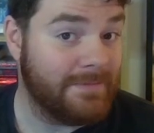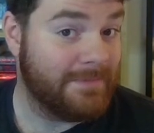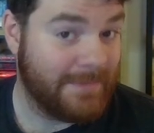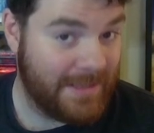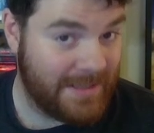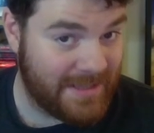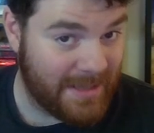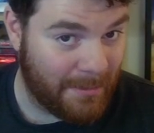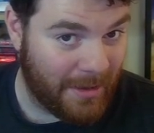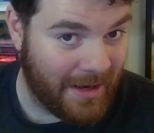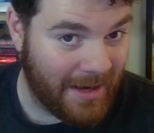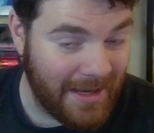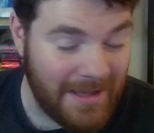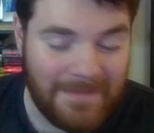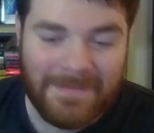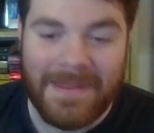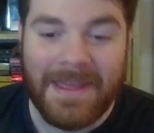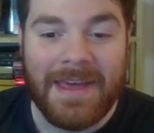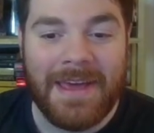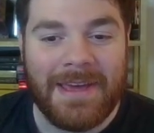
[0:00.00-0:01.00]
Similarly,
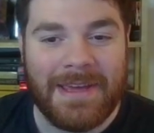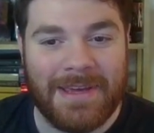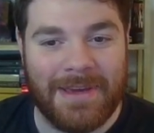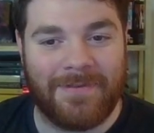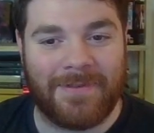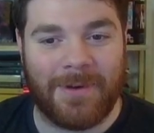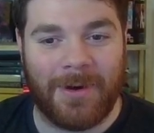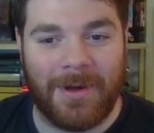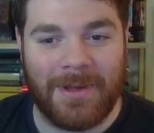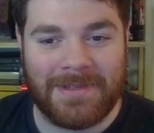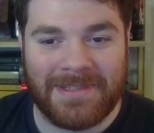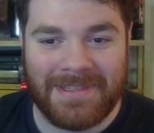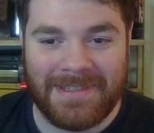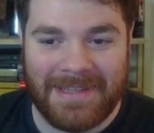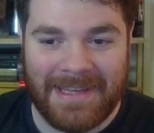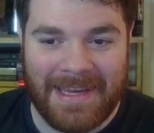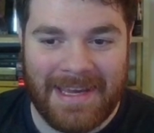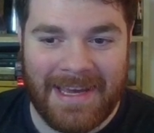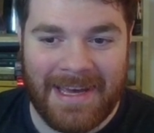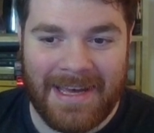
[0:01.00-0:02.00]
you've got
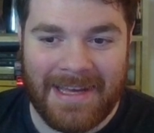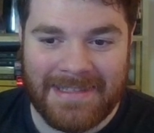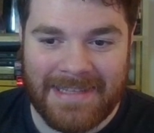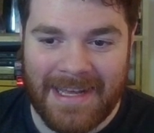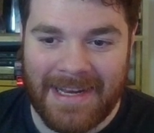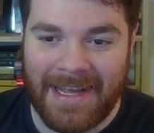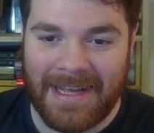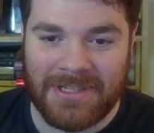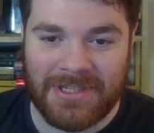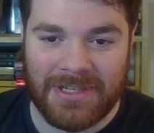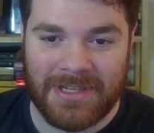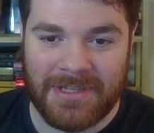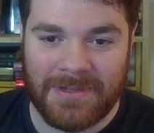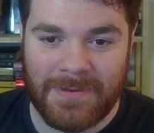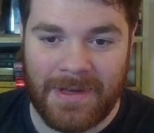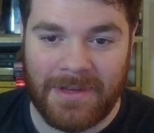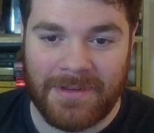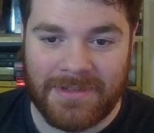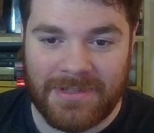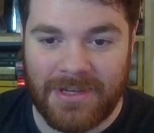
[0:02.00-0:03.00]
the 10 engine as
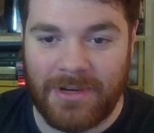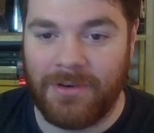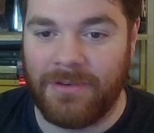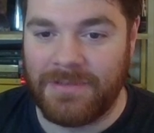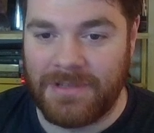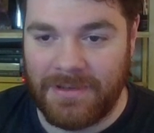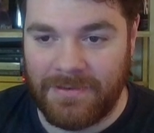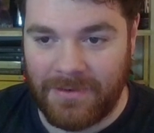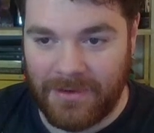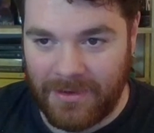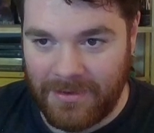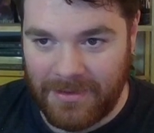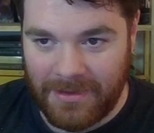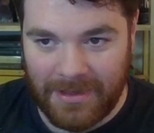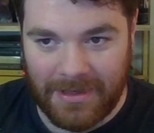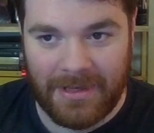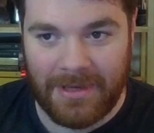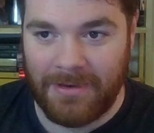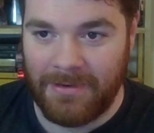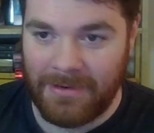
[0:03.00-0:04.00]
well, so obviously you've got
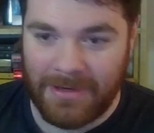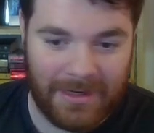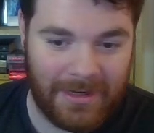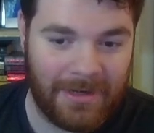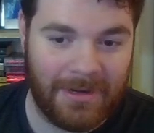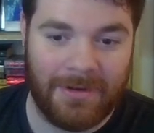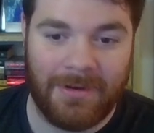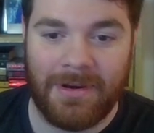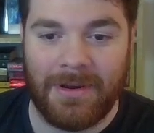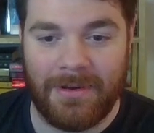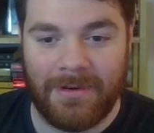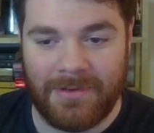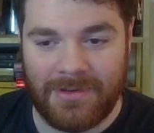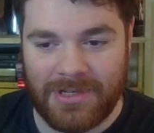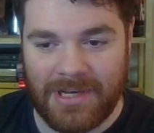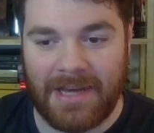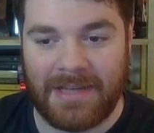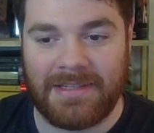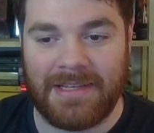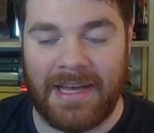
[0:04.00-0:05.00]
the Yuna, Lulu,
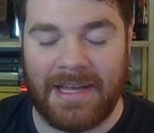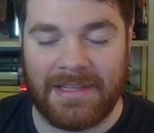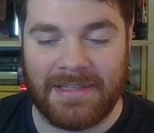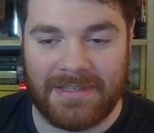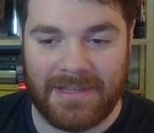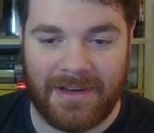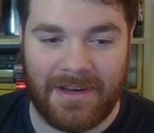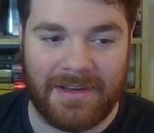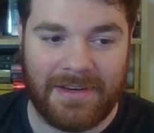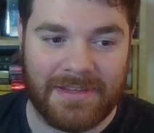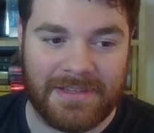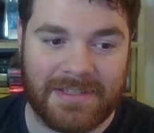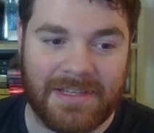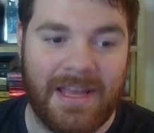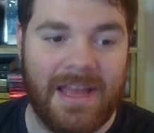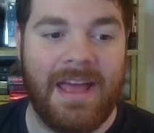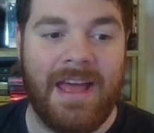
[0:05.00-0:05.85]
Jekt, and Tidus,